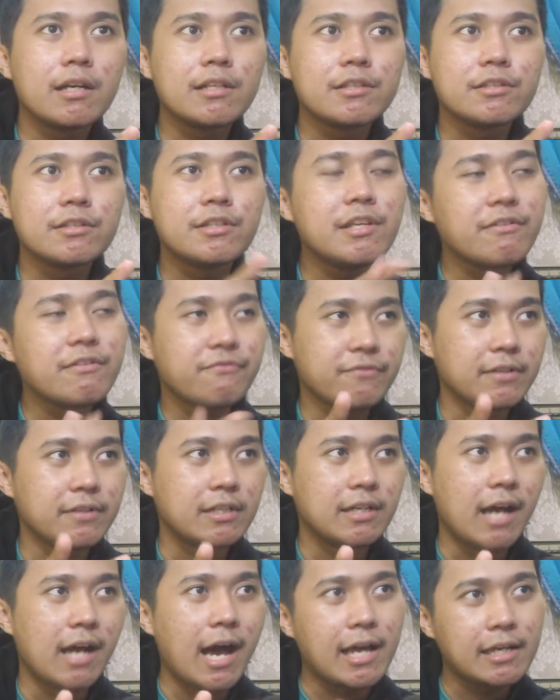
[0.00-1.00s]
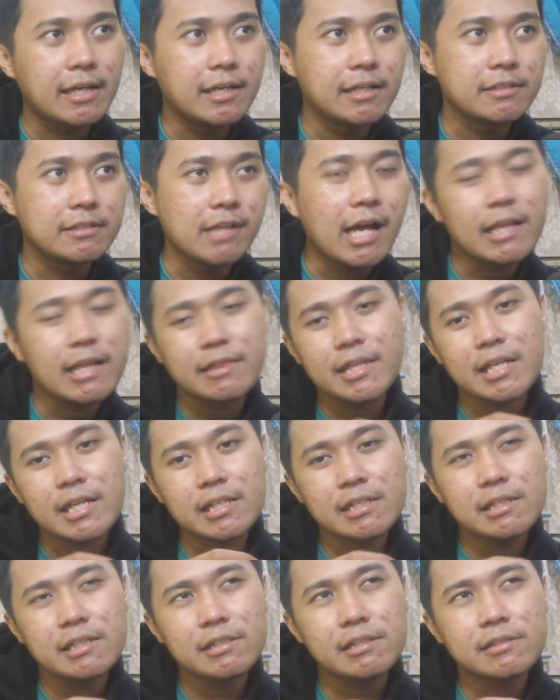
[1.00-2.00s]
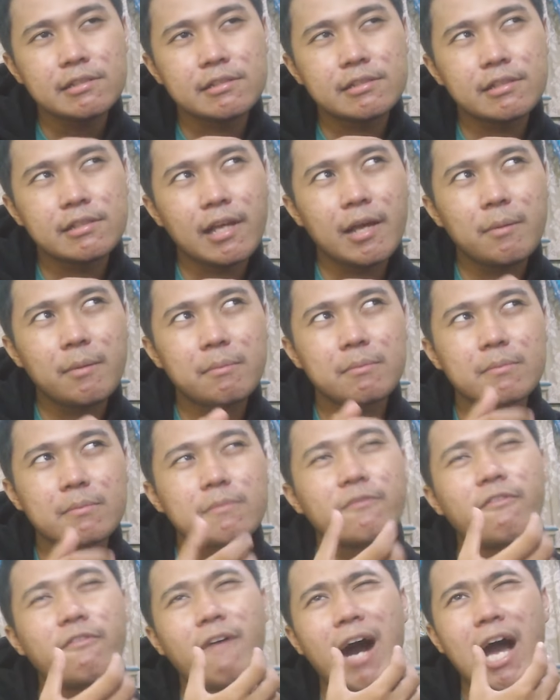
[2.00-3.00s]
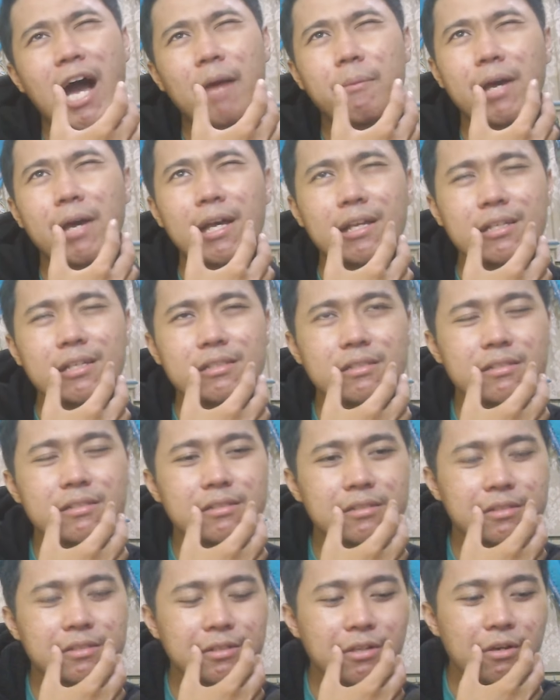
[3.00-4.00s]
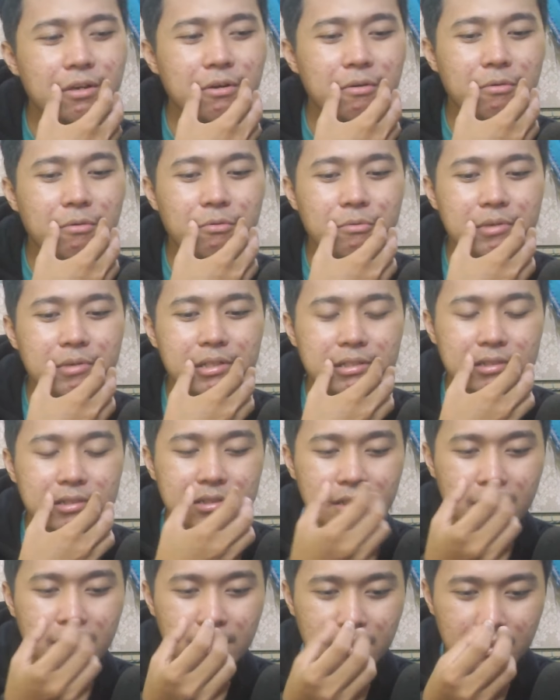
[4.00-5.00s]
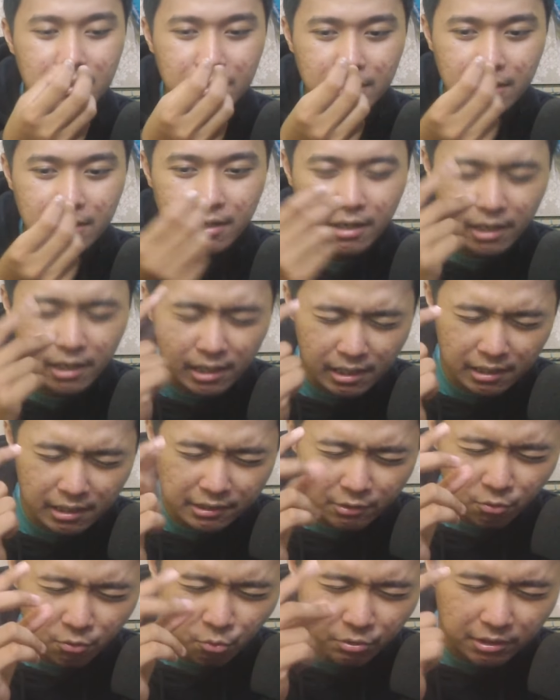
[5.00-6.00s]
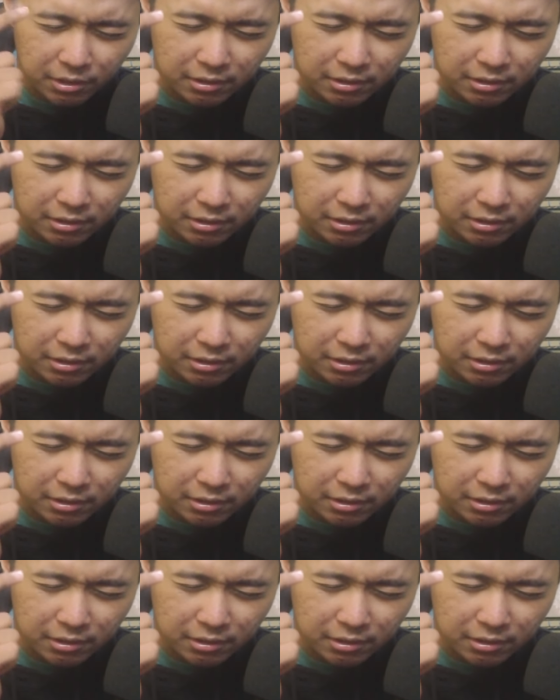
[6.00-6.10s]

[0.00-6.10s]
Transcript: different, I guess. I think this is same vibe as, you know, who is the